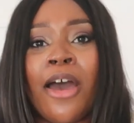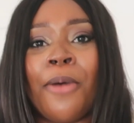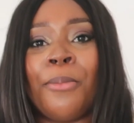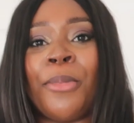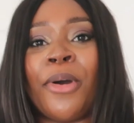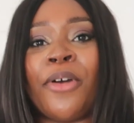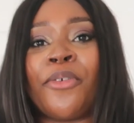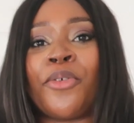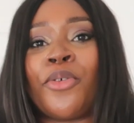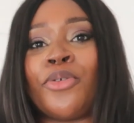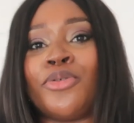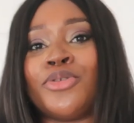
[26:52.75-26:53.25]

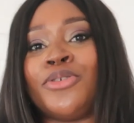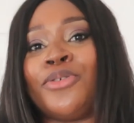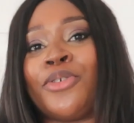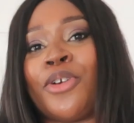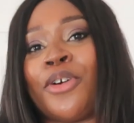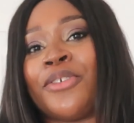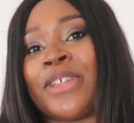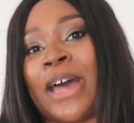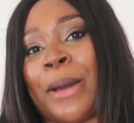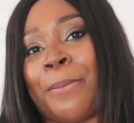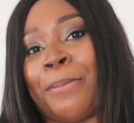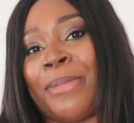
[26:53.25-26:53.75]
but of course you've
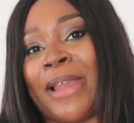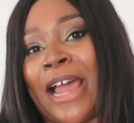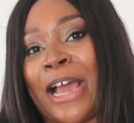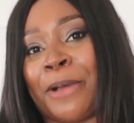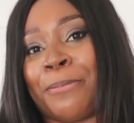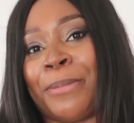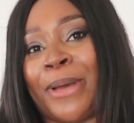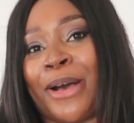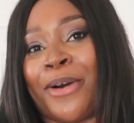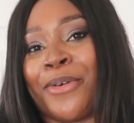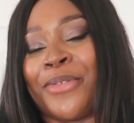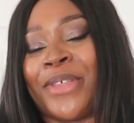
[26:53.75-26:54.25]
got that
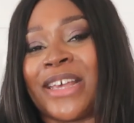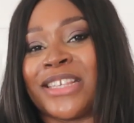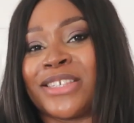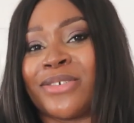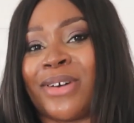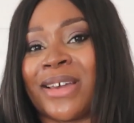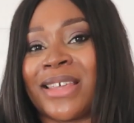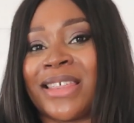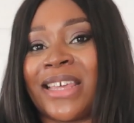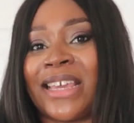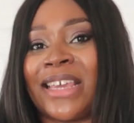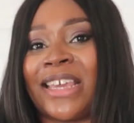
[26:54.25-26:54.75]
black belt there,
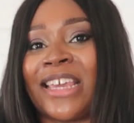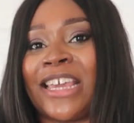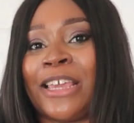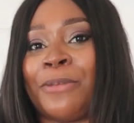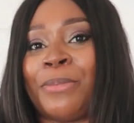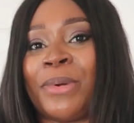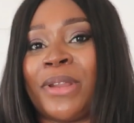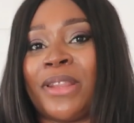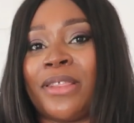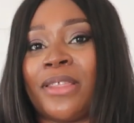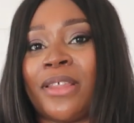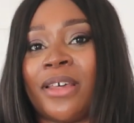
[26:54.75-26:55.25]
so I think
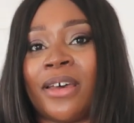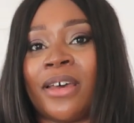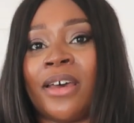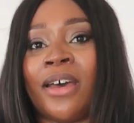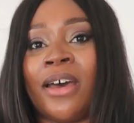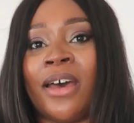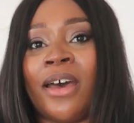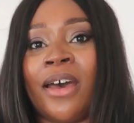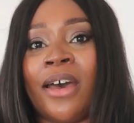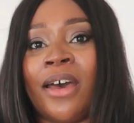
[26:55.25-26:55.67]
keeping the